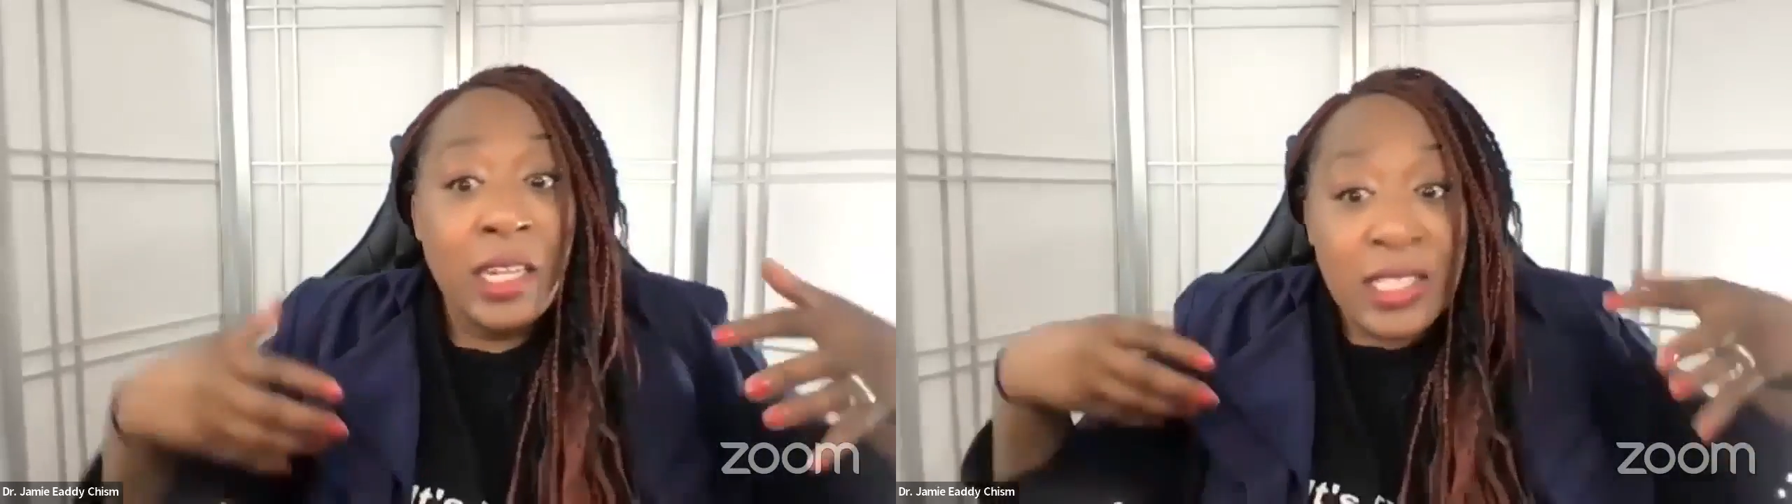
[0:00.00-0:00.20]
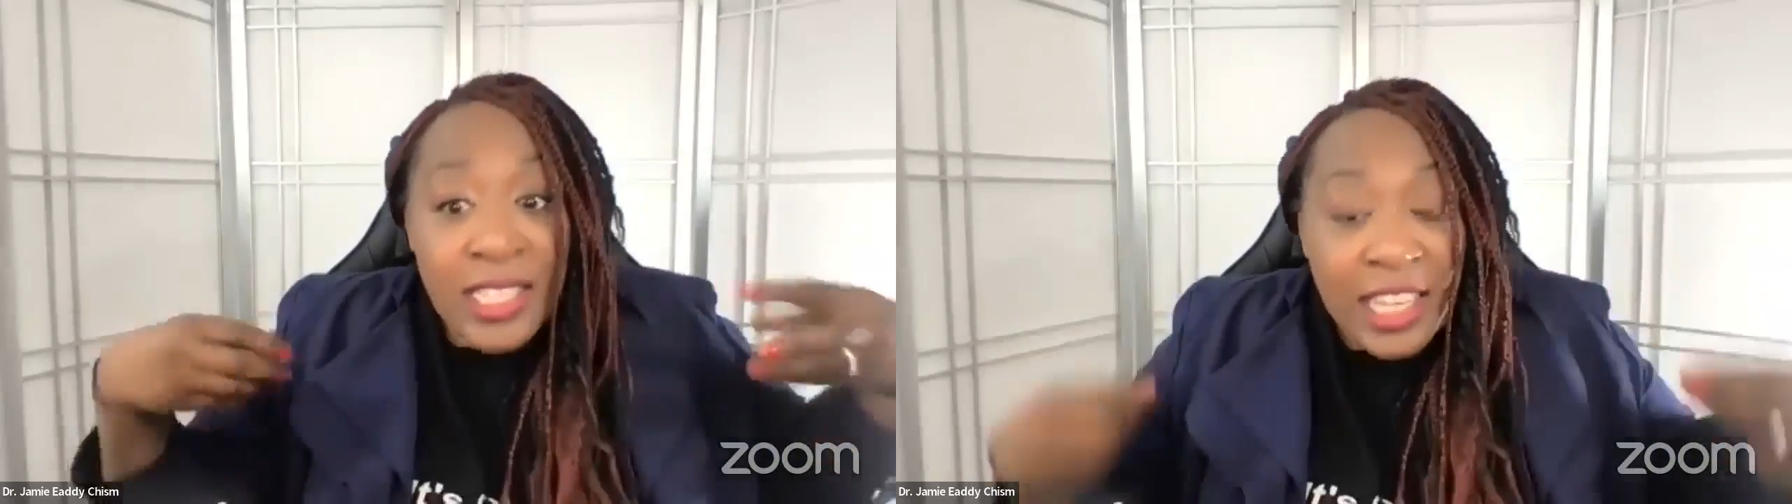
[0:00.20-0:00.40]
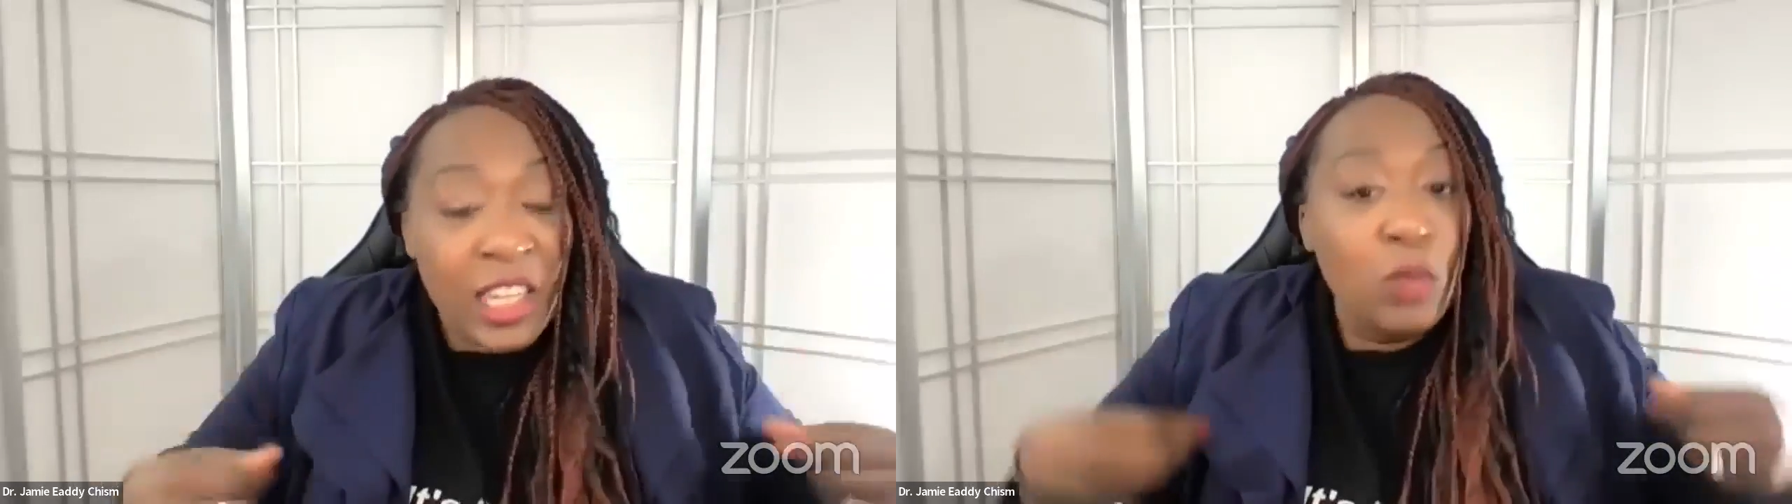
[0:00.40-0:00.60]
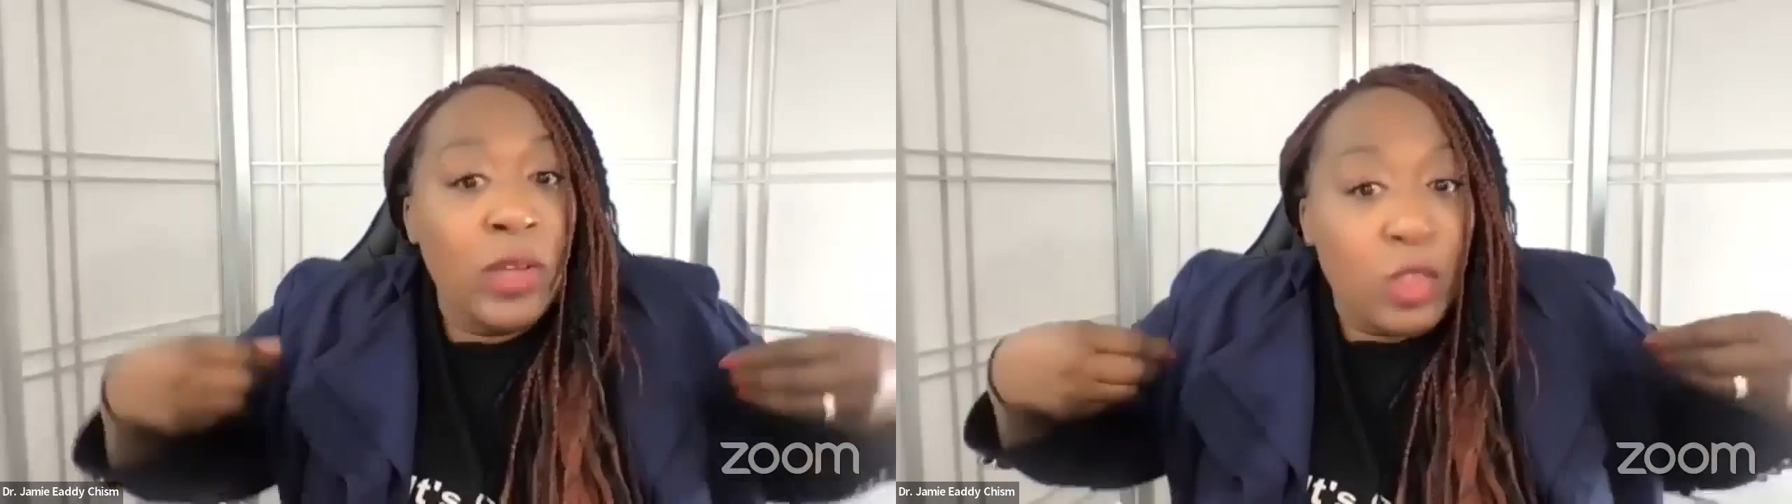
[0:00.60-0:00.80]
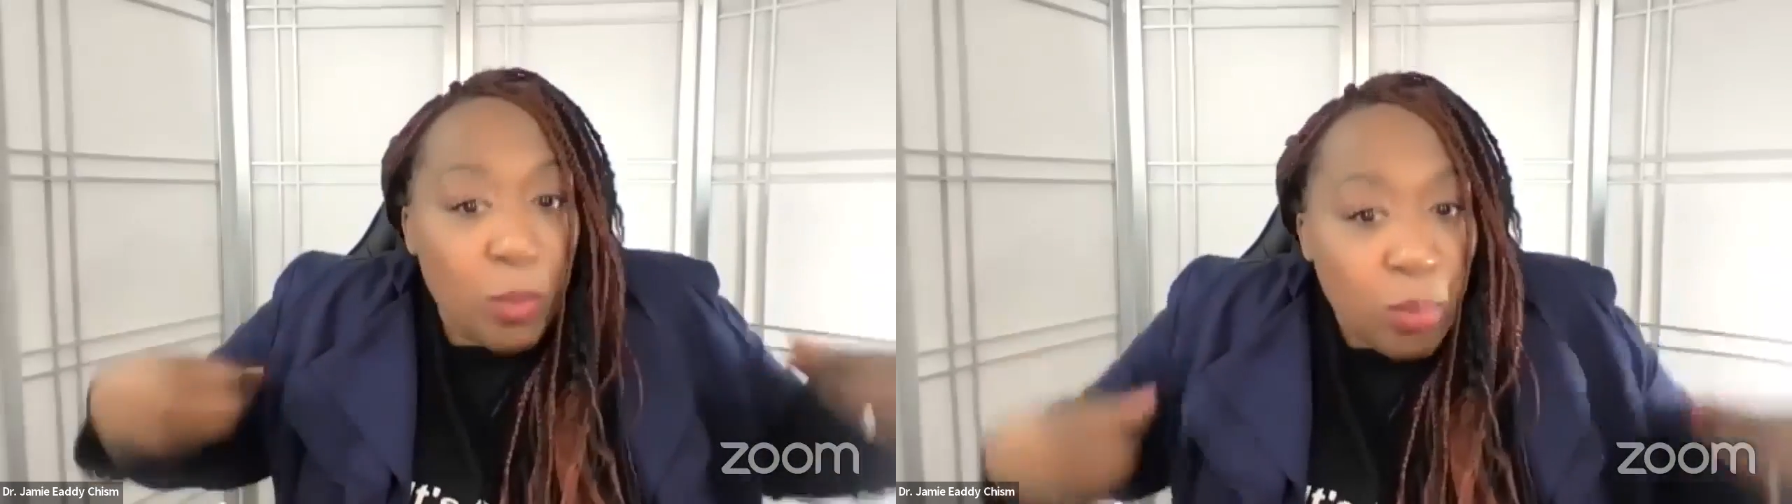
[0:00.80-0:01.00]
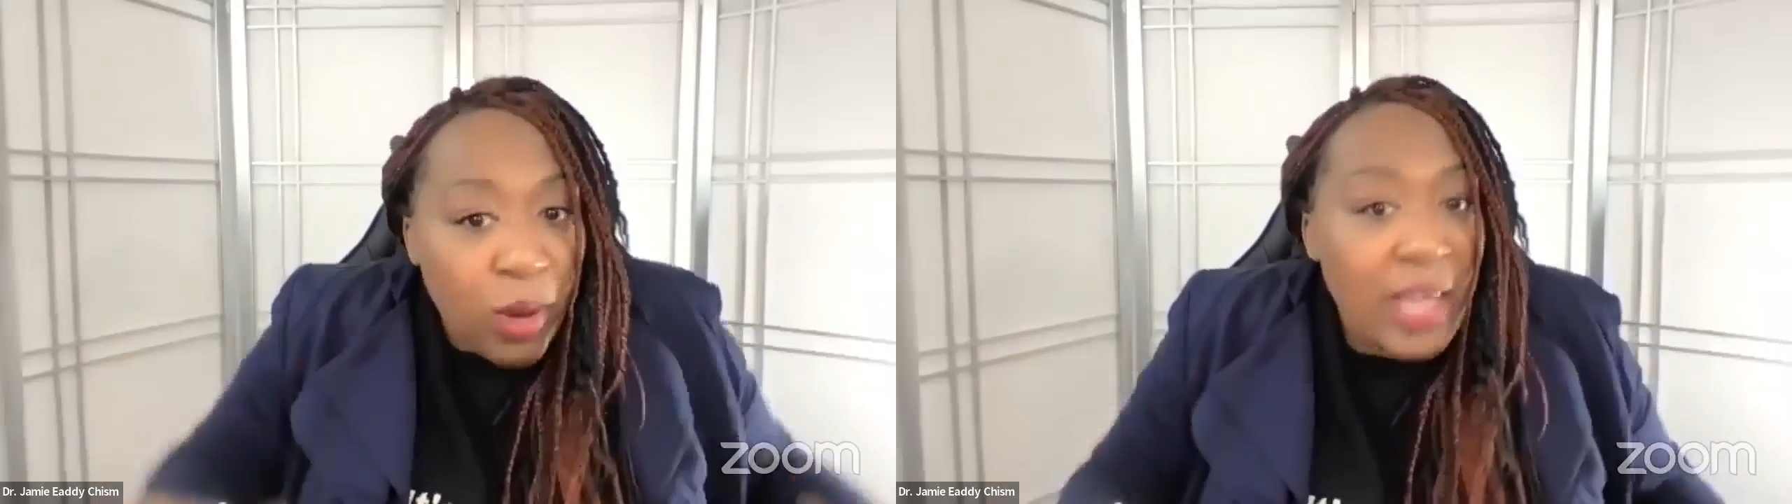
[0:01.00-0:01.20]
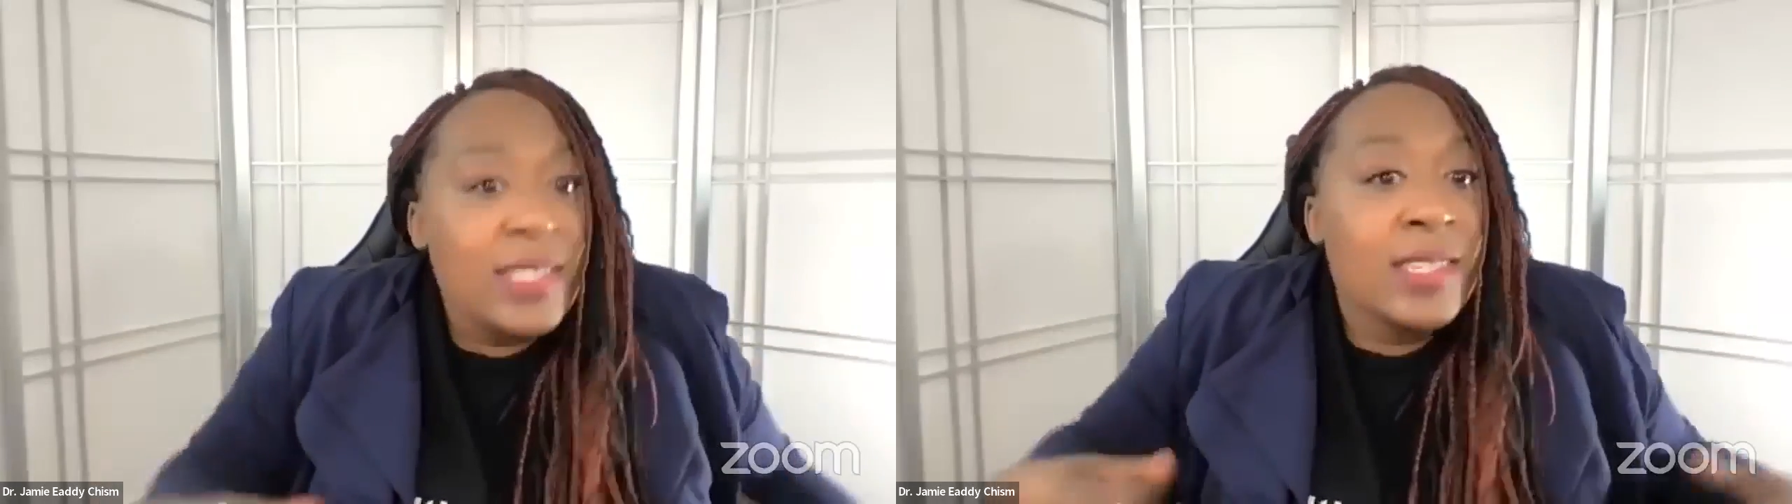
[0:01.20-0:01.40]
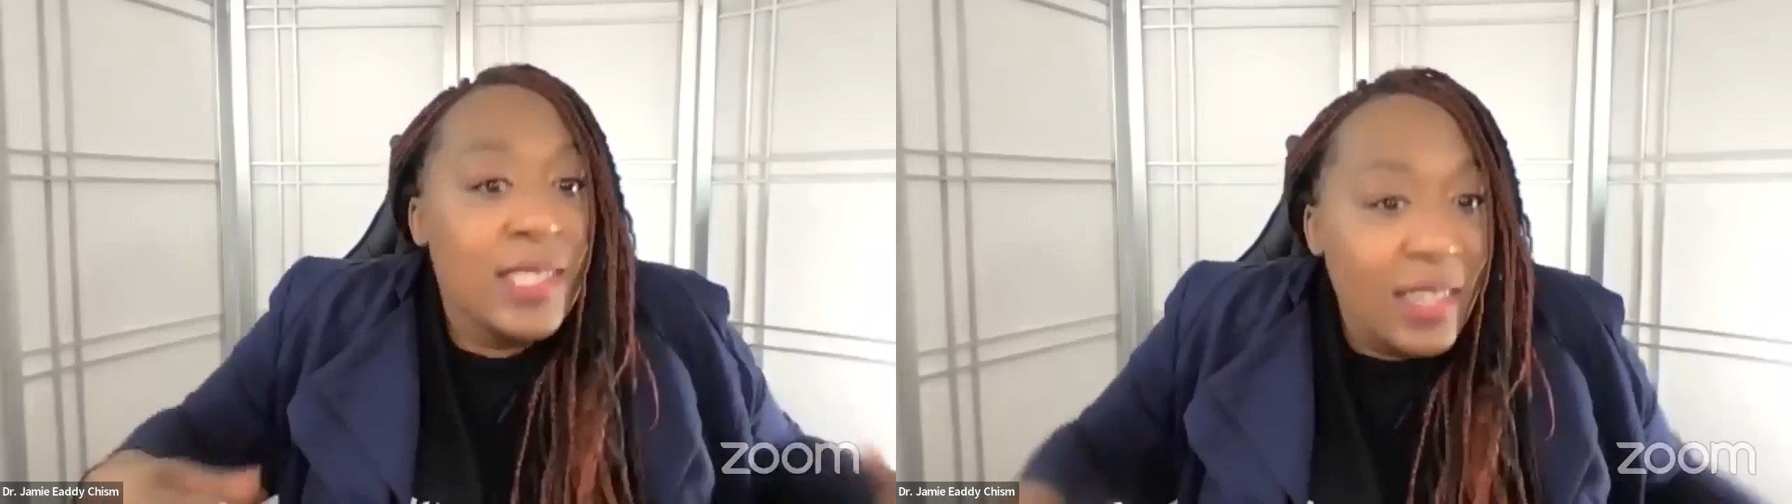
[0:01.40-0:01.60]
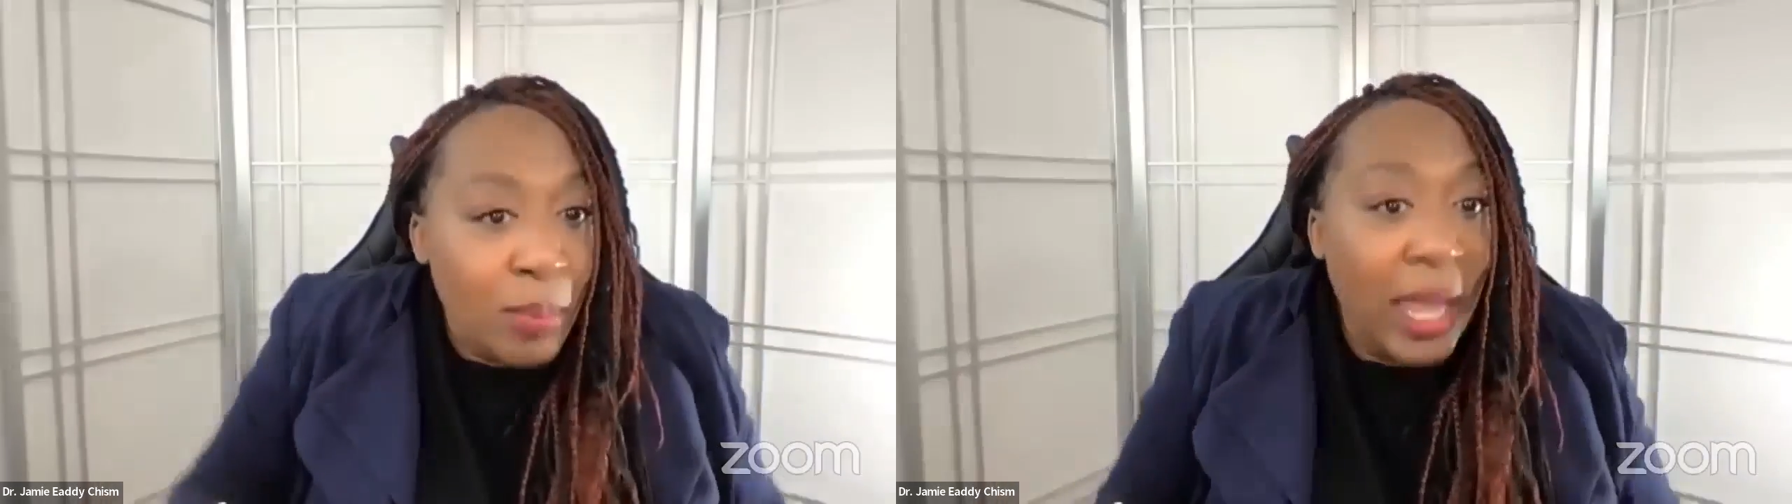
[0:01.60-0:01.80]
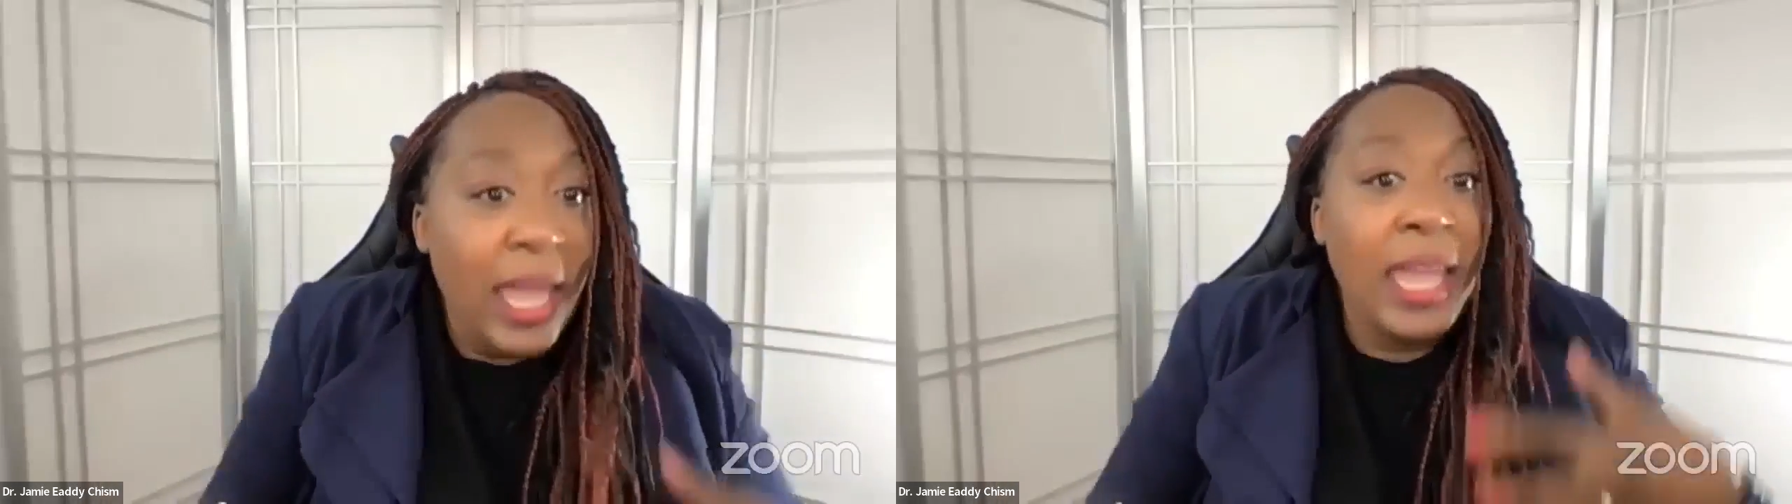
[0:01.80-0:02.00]
dealing with the processing the
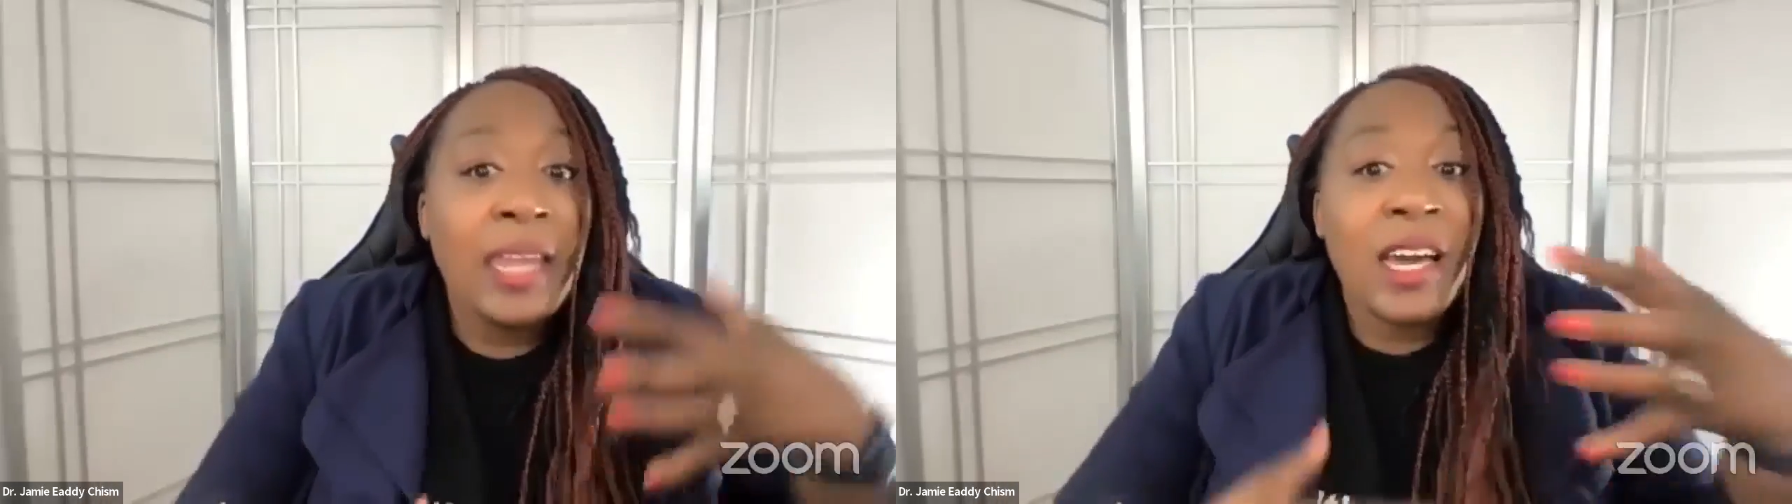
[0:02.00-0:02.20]
pain,